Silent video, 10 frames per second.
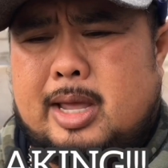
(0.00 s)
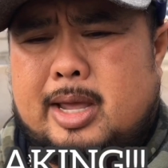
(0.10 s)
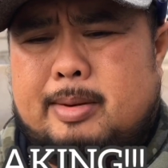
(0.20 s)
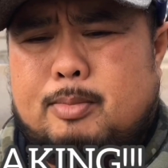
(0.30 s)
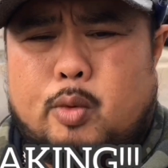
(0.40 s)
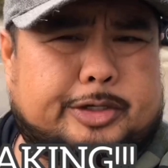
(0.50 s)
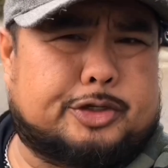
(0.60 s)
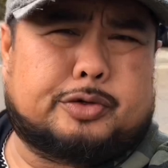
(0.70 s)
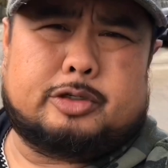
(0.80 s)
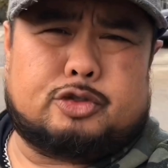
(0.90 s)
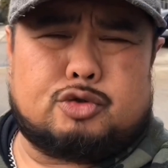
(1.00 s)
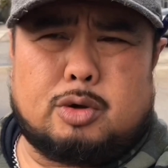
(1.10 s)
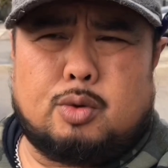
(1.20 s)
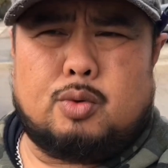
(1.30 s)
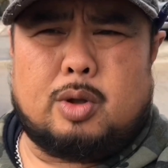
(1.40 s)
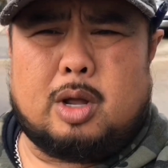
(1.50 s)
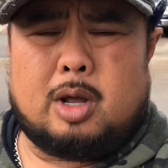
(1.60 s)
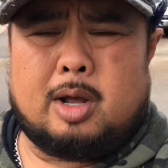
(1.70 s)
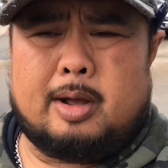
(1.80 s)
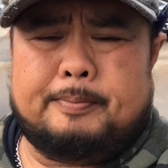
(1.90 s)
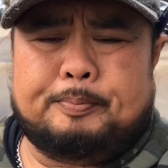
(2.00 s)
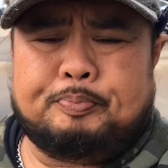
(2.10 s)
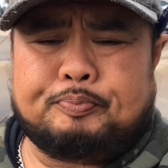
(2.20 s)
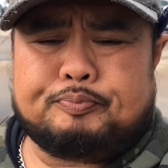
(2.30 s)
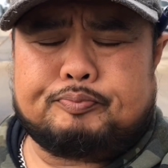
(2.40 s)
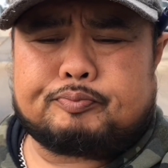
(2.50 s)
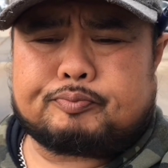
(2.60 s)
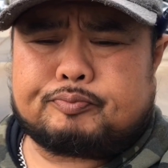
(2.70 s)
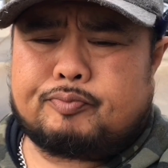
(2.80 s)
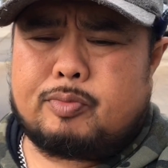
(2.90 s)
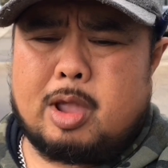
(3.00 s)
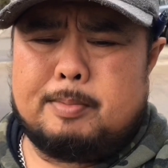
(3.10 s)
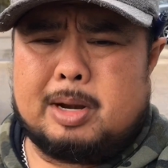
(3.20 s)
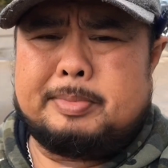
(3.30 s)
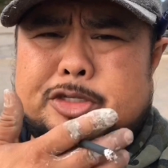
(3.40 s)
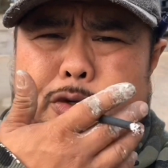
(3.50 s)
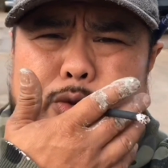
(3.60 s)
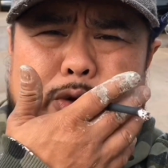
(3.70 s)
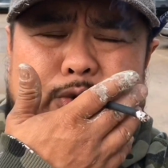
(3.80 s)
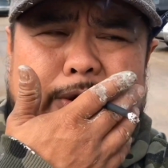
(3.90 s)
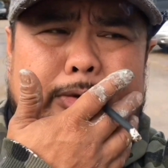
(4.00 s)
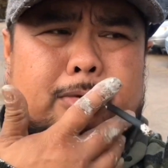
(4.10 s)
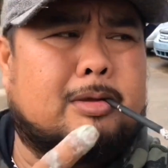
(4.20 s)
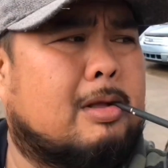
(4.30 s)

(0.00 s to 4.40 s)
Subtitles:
and moisture control. But let me show you real quick.